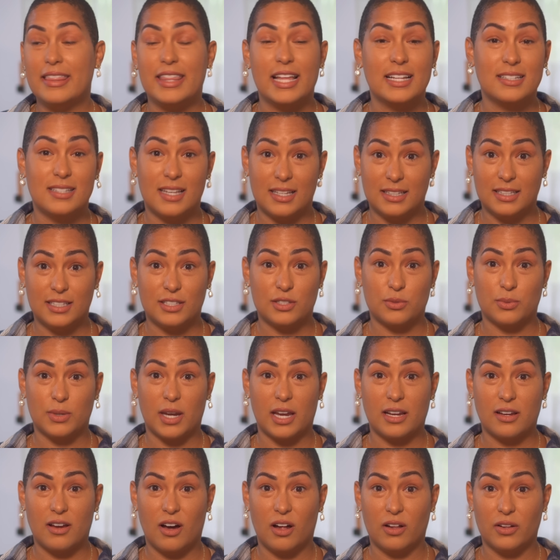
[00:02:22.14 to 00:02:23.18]
That's at least what
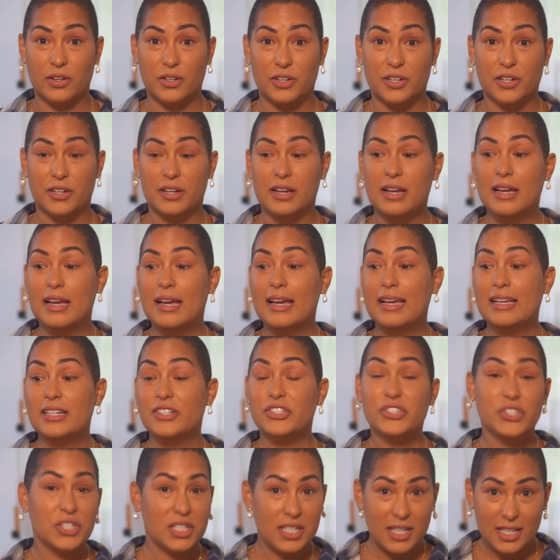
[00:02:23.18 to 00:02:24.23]
I call her.
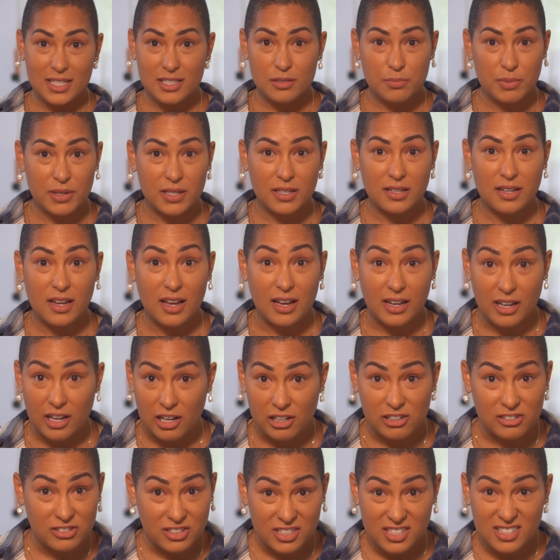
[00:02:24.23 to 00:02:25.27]
She has been a
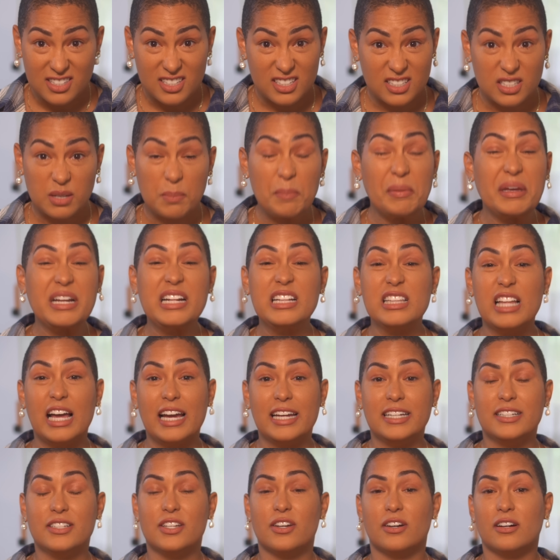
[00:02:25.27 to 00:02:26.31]
constant
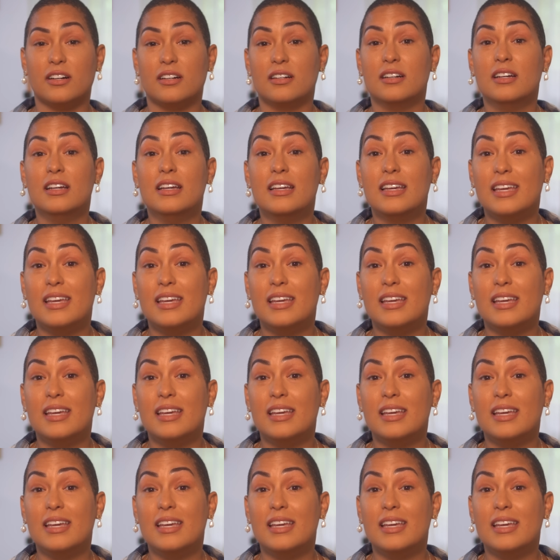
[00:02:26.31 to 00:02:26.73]
begleiter